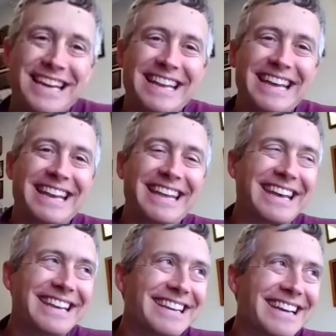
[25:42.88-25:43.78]

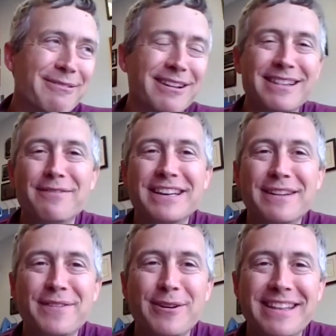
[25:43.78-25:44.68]
and I would have loved it
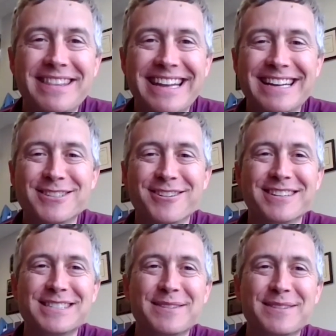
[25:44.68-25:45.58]
if you had the answer,
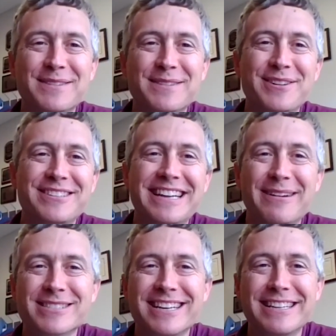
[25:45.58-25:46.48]
because if you did,
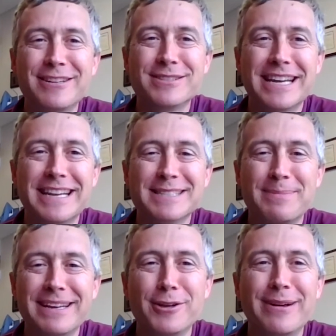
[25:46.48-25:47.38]
I was going to say that as
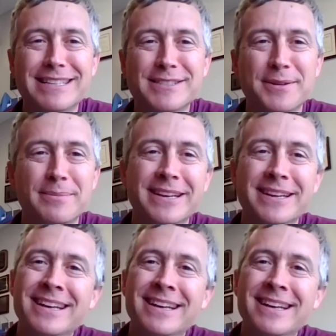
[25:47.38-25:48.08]
my new answer. But